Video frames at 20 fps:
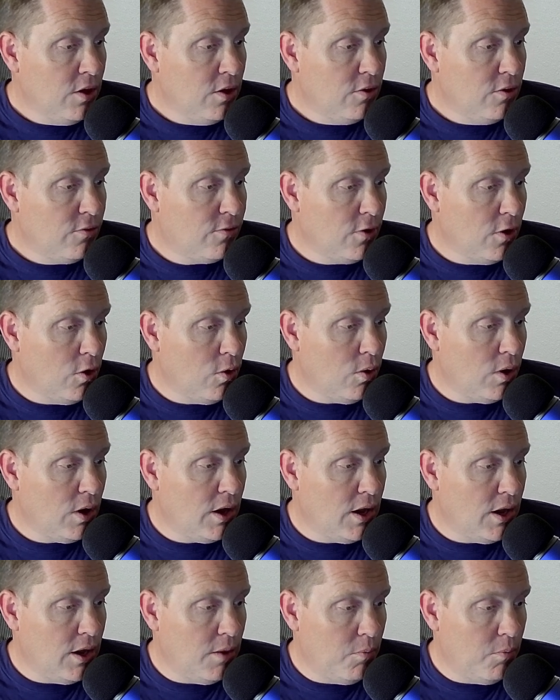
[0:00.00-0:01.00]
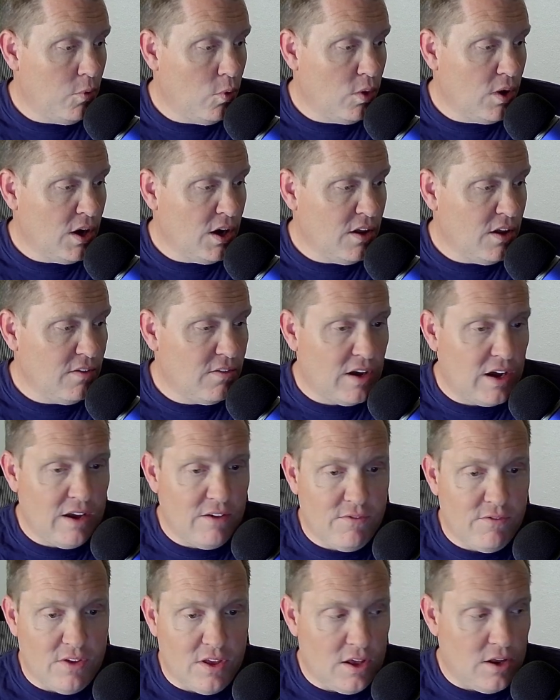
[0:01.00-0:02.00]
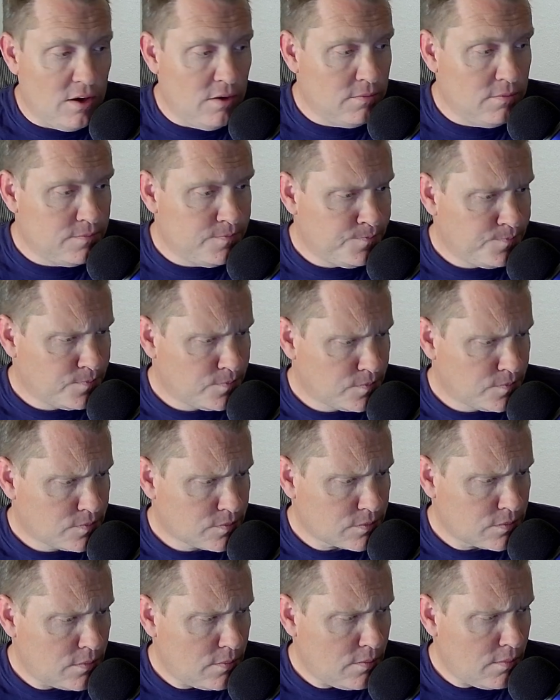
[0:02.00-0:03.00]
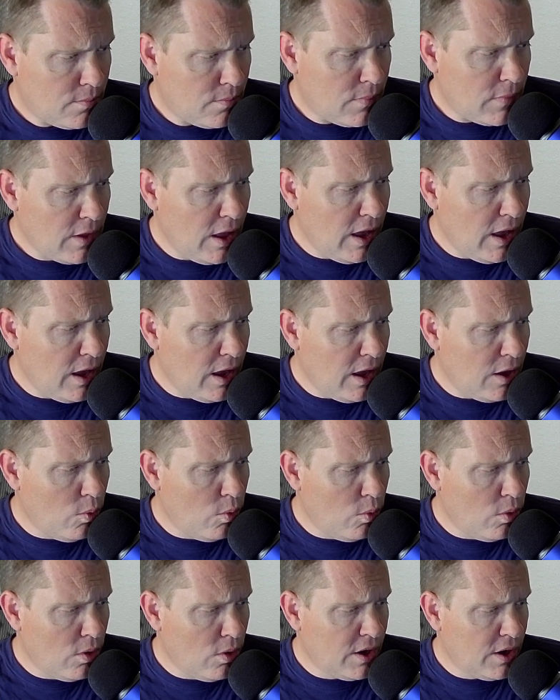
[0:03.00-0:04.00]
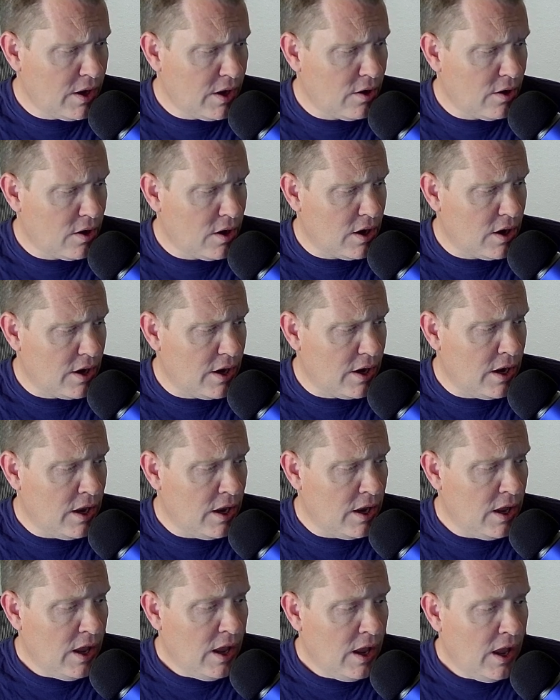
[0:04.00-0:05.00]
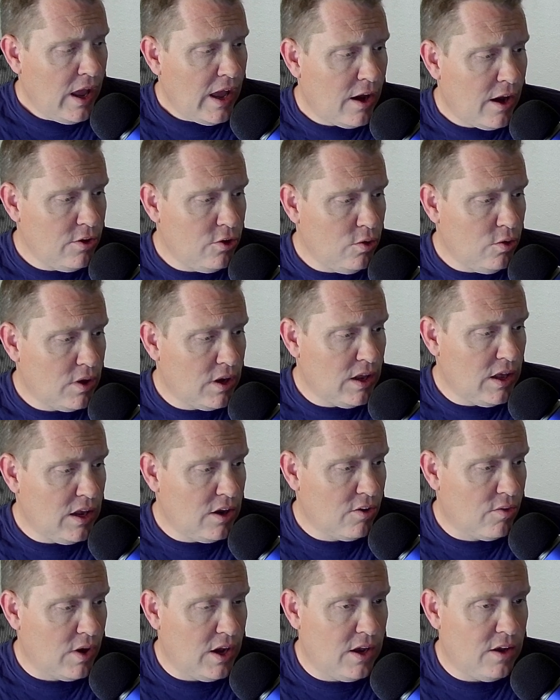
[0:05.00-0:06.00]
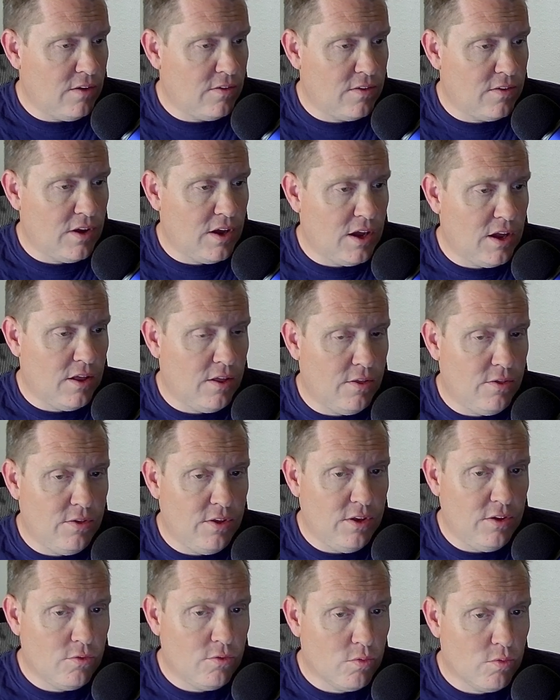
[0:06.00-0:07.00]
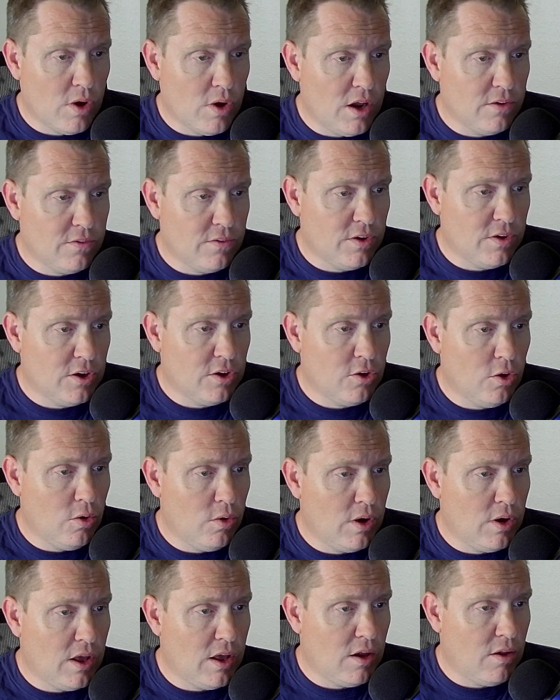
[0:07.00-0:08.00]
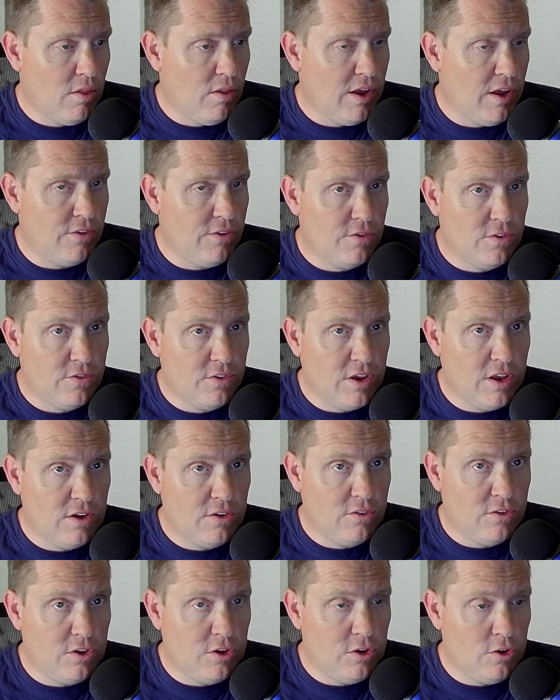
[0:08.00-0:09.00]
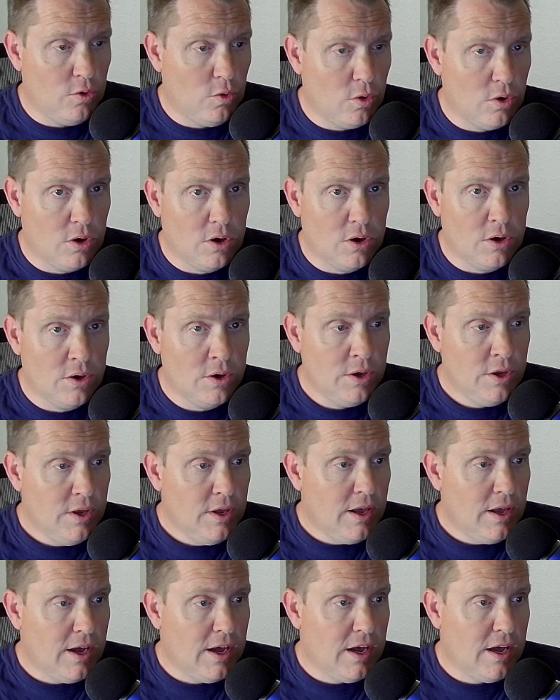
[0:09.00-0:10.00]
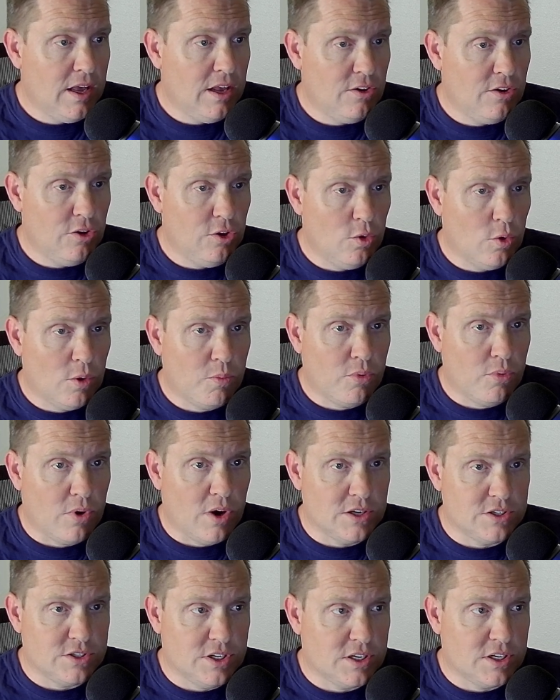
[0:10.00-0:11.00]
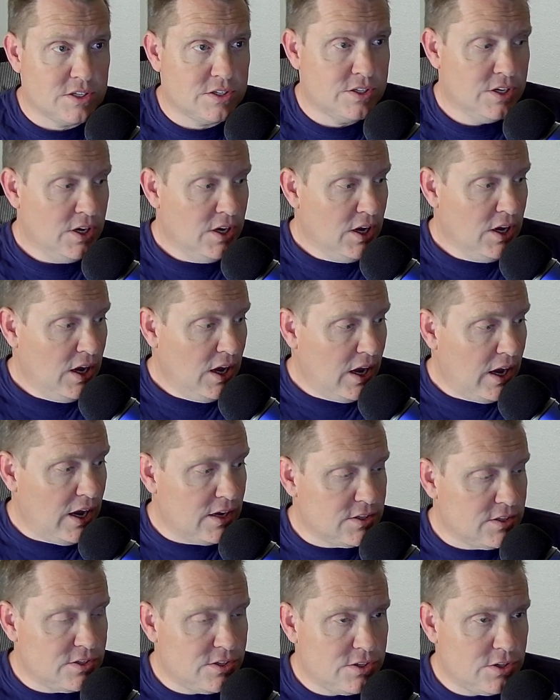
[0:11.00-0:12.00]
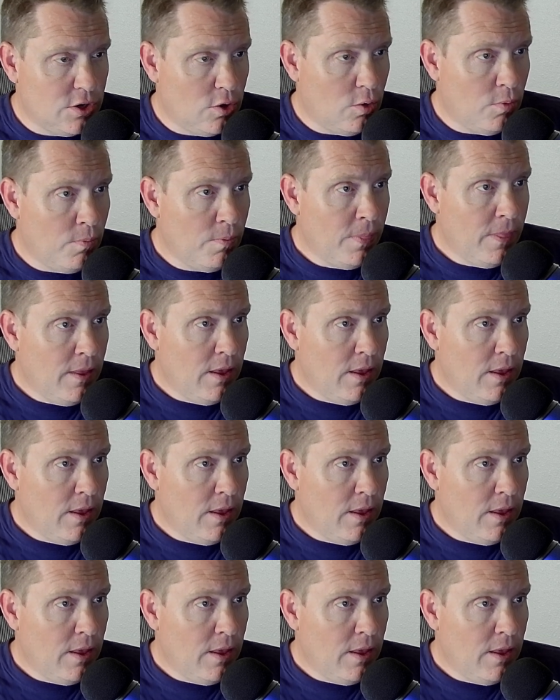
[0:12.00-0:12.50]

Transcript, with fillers: So um, we're going to dive in and work here on how you can integrate uh, these Roslyn code analyzers into your, uh, into your projects. And so...